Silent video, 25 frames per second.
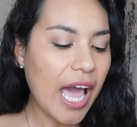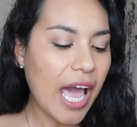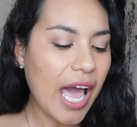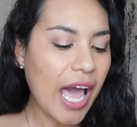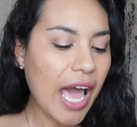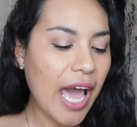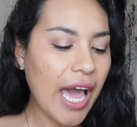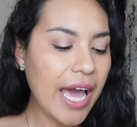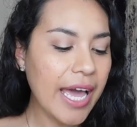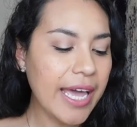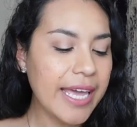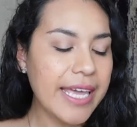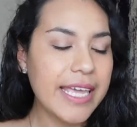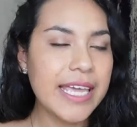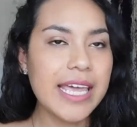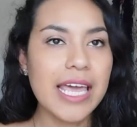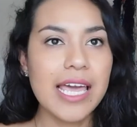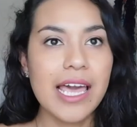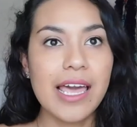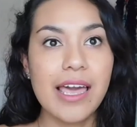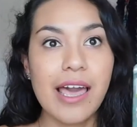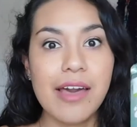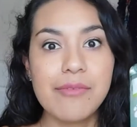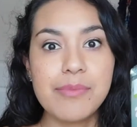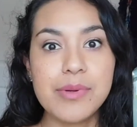I
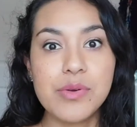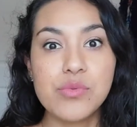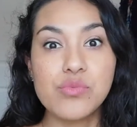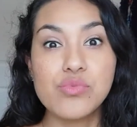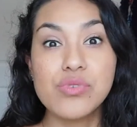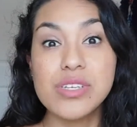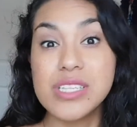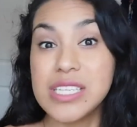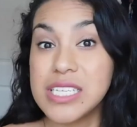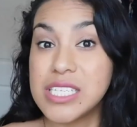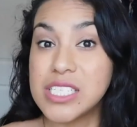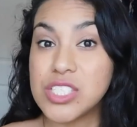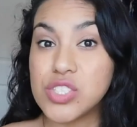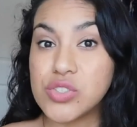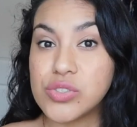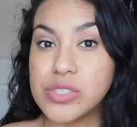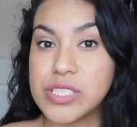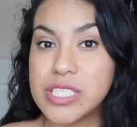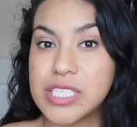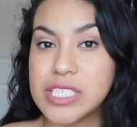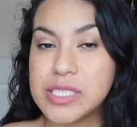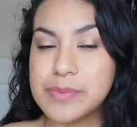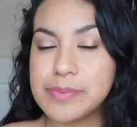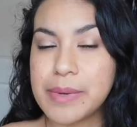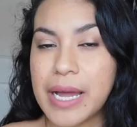have been really
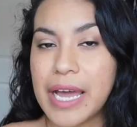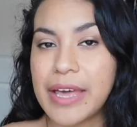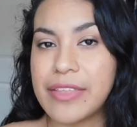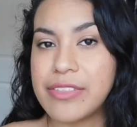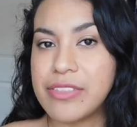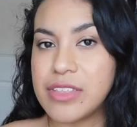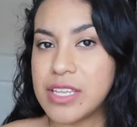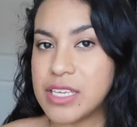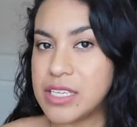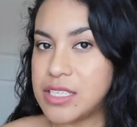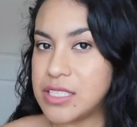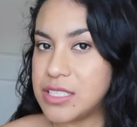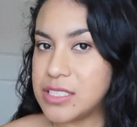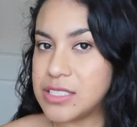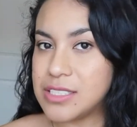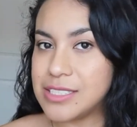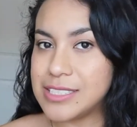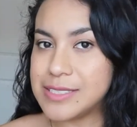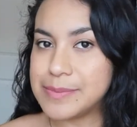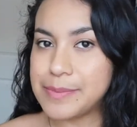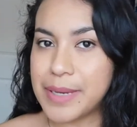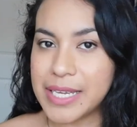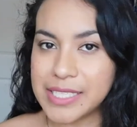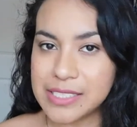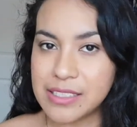intrigued by
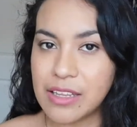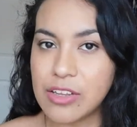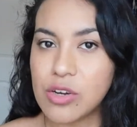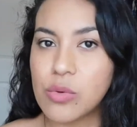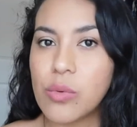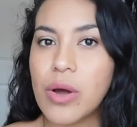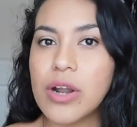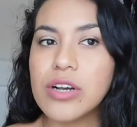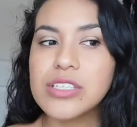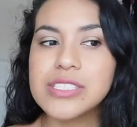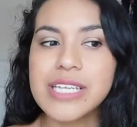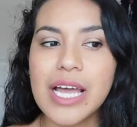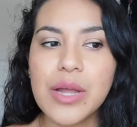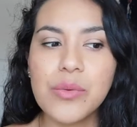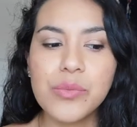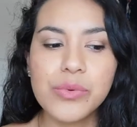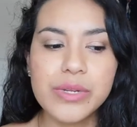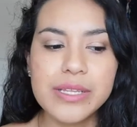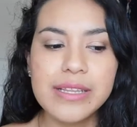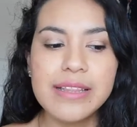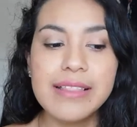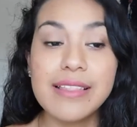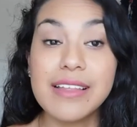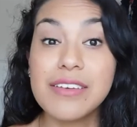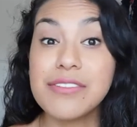these micellar waters. I
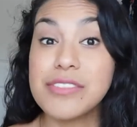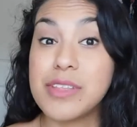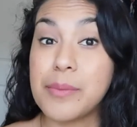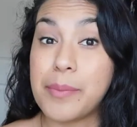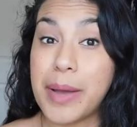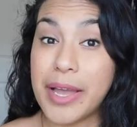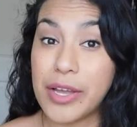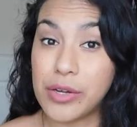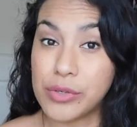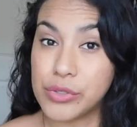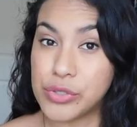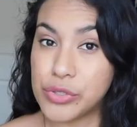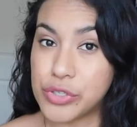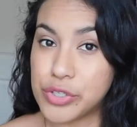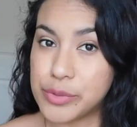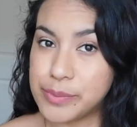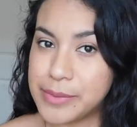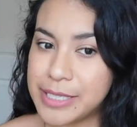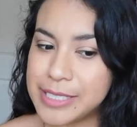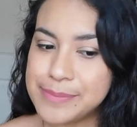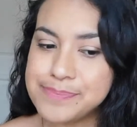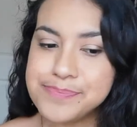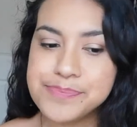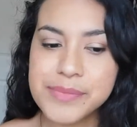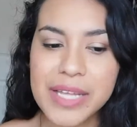really love the
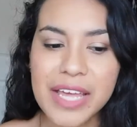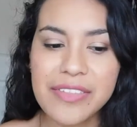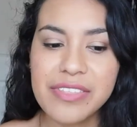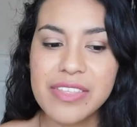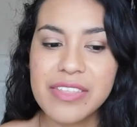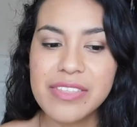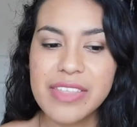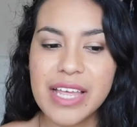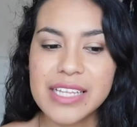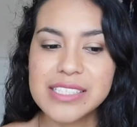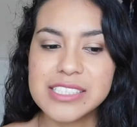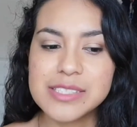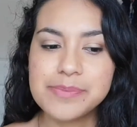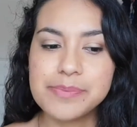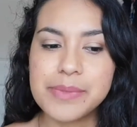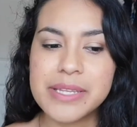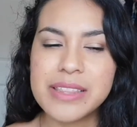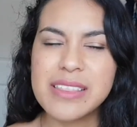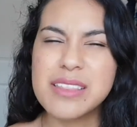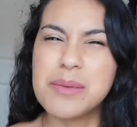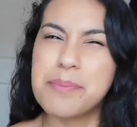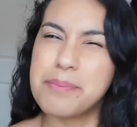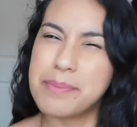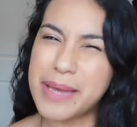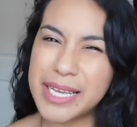Bioderma. I think that's
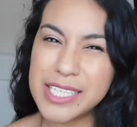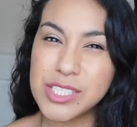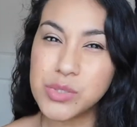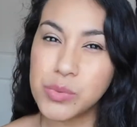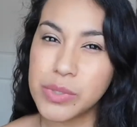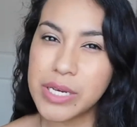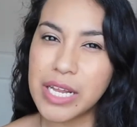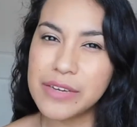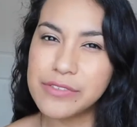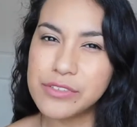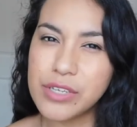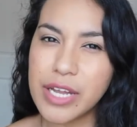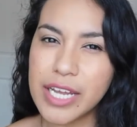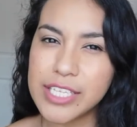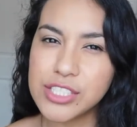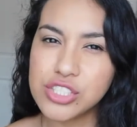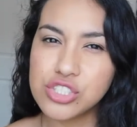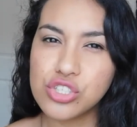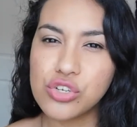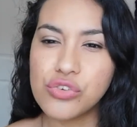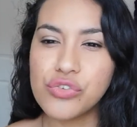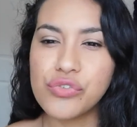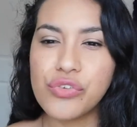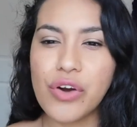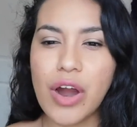been the best one I've tried
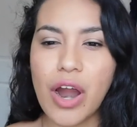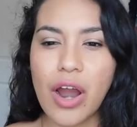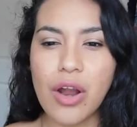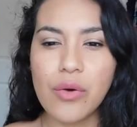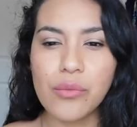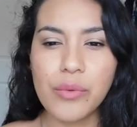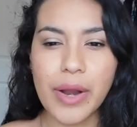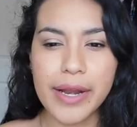so far.